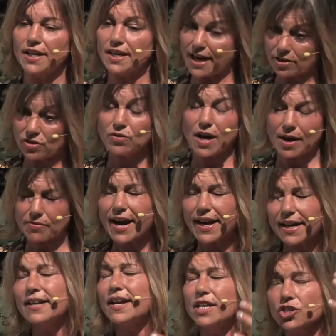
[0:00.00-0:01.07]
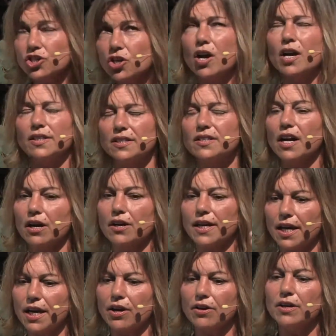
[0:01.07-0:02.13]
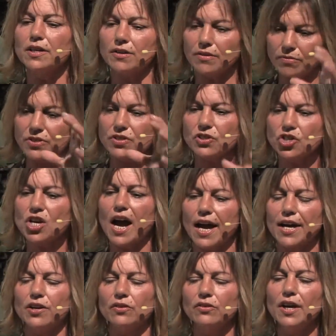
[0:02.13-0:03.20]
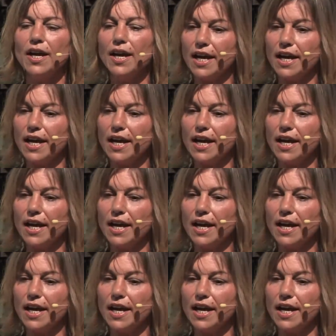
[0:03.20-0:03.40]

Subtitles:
and I recognized Sean, the dark hair, and he was a child,